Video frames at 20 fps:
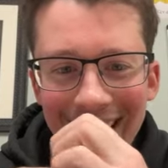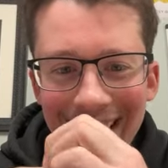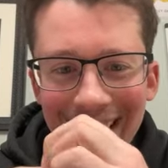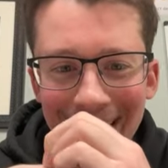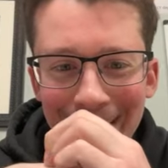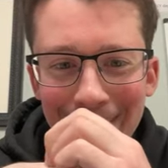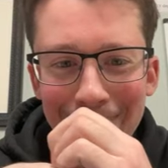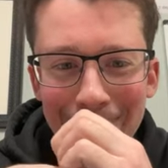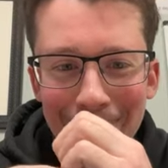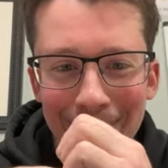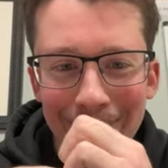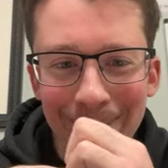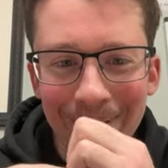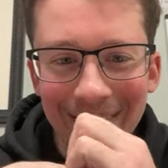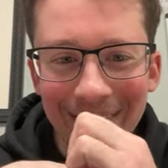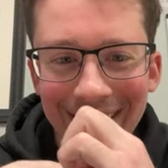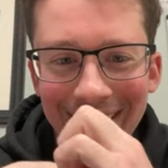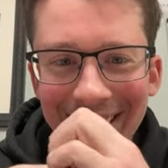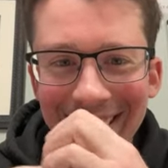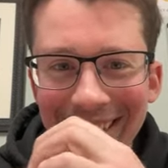that would be
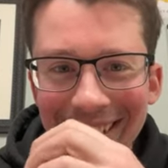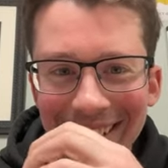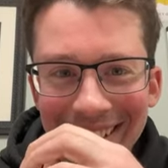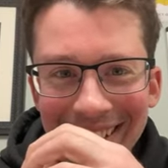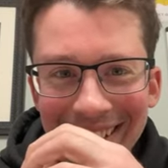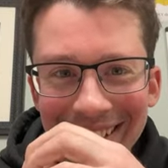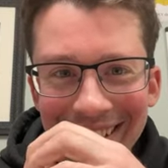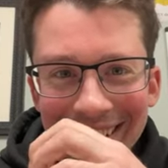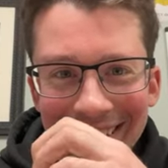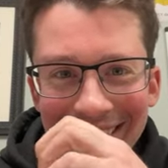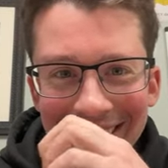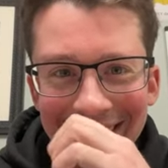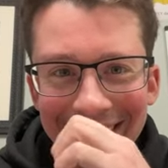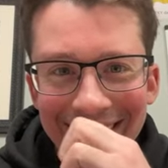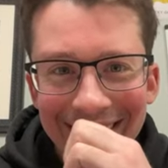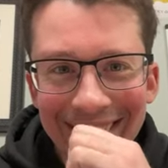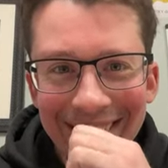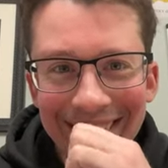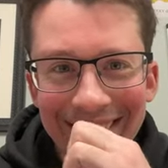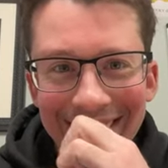funny.
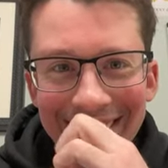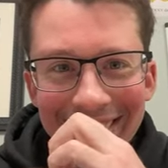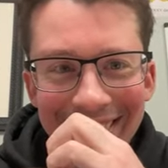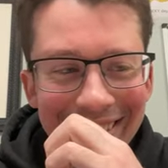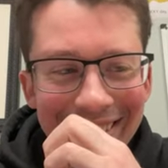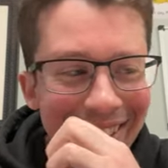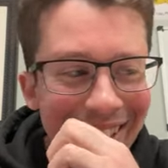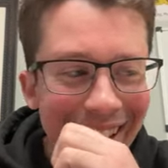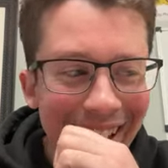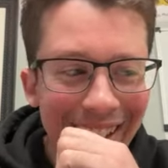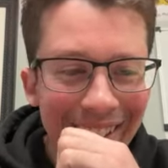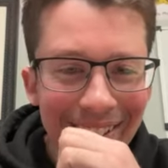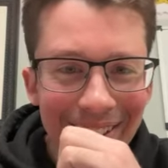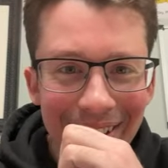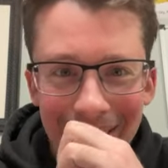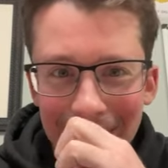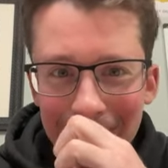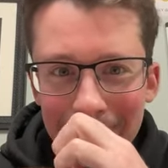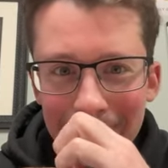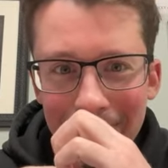Uh, I don't
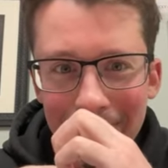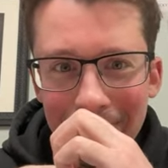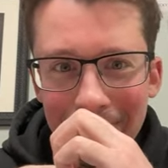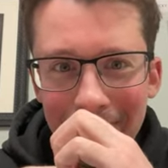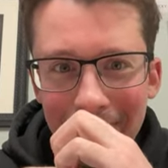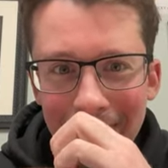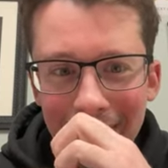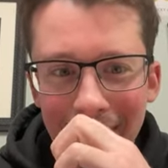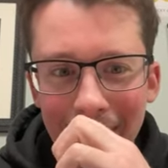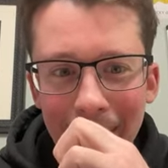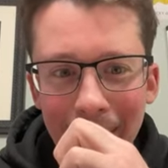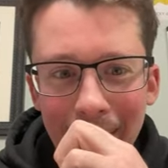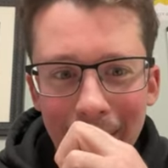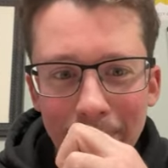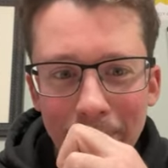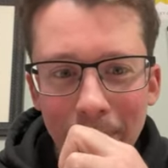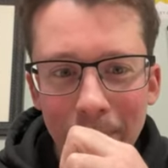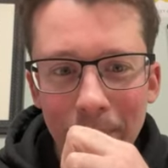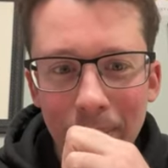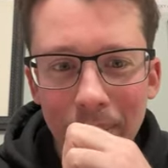know. I-
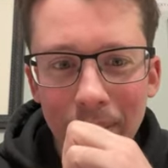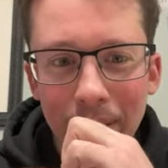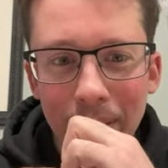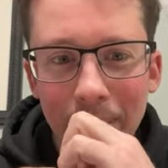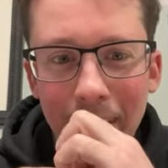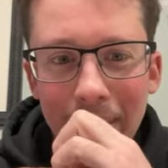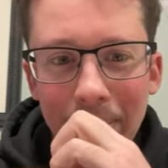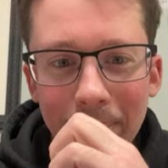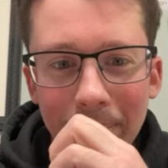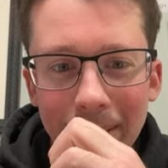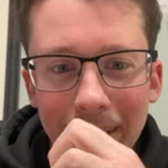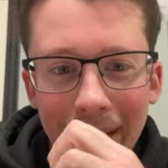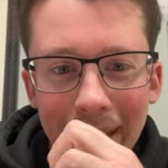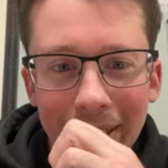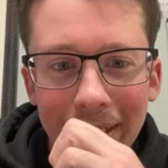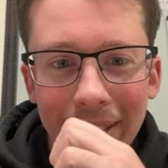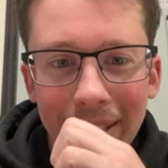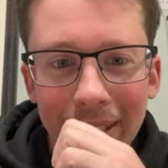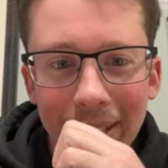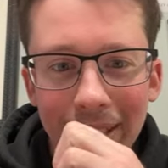am going to an event with
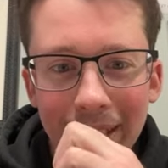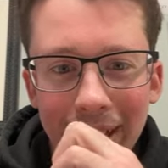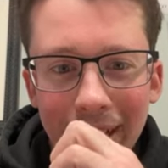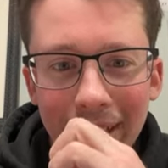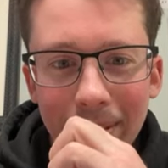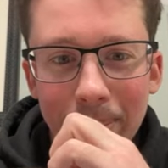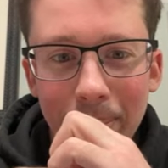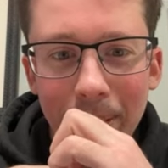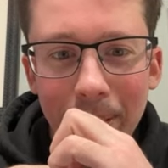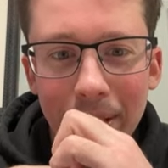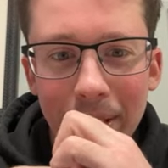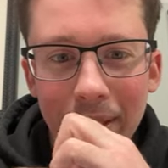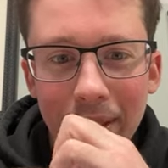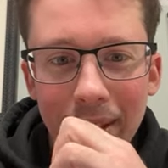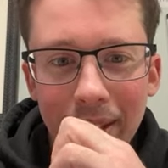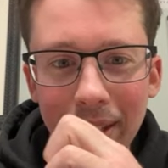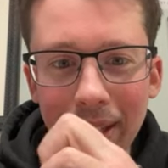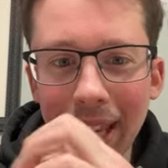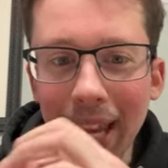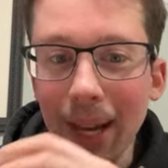Tyson next month.
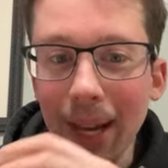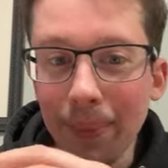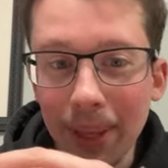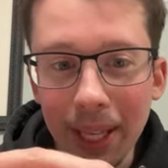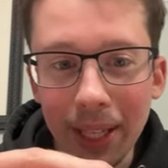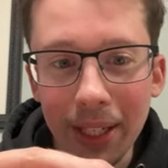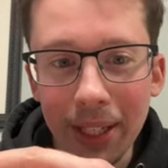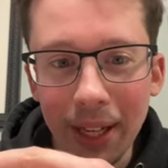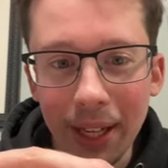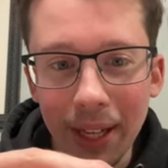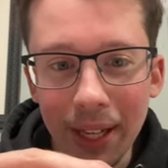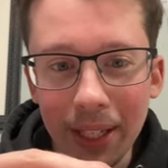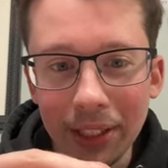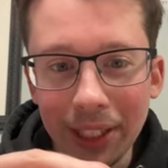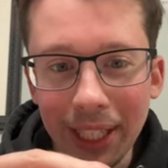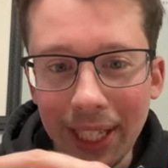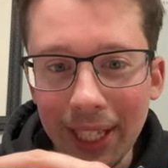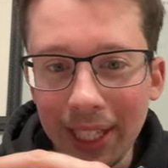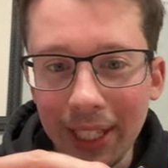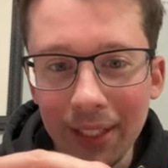Yeah, me and uh,
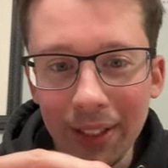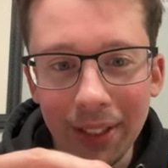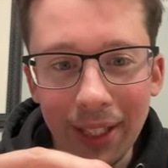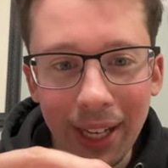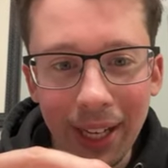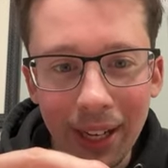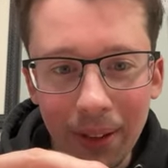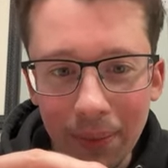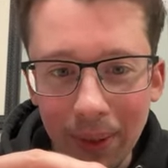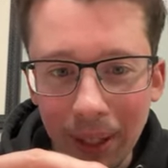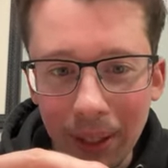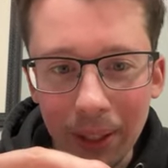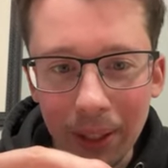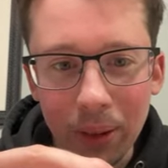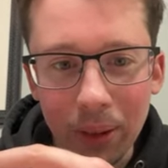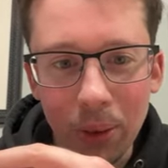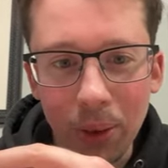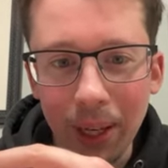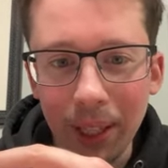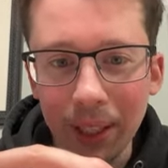JD DeLay are very
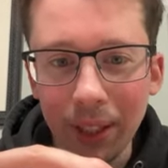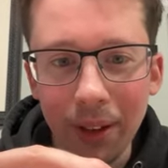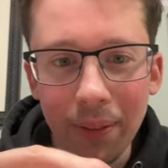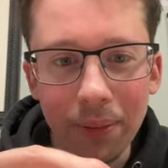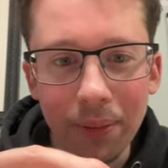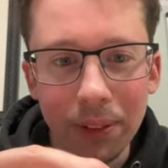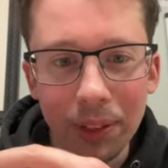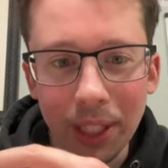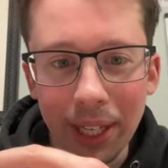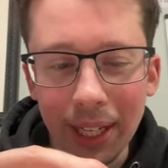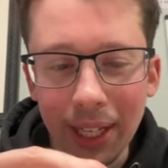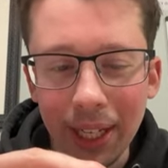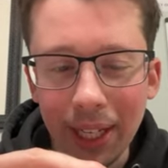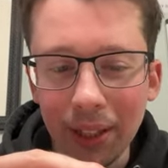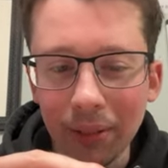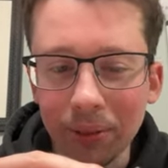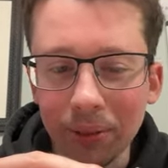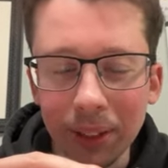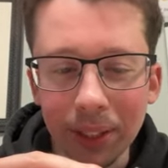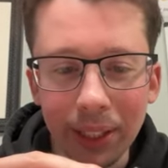cool. I love
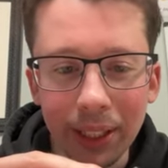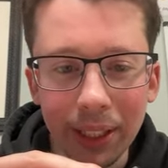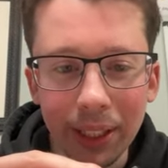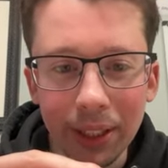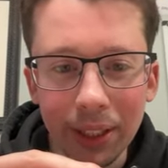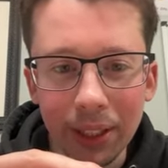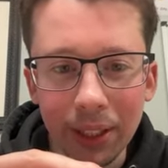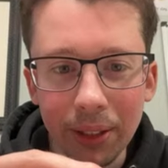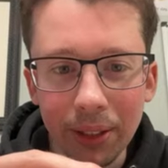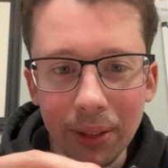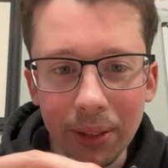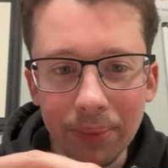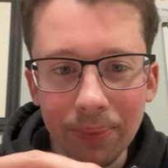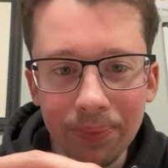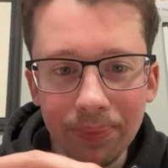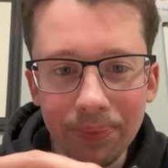JD. Really good dude.